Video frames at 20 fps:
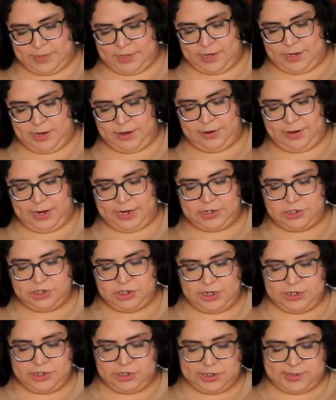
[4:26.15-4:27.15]
You know, I
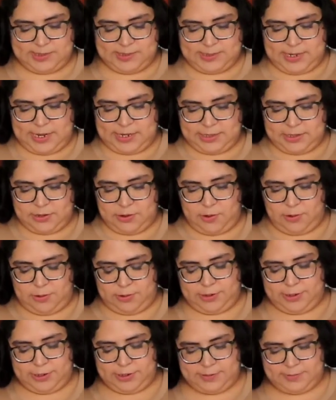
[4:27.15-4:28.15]
usually just cut the
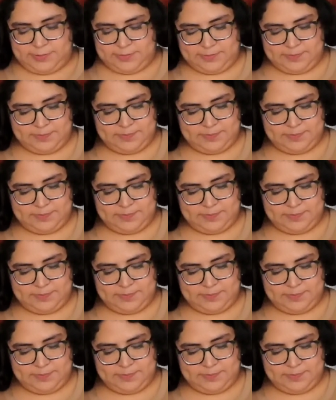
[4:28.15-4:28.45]
core,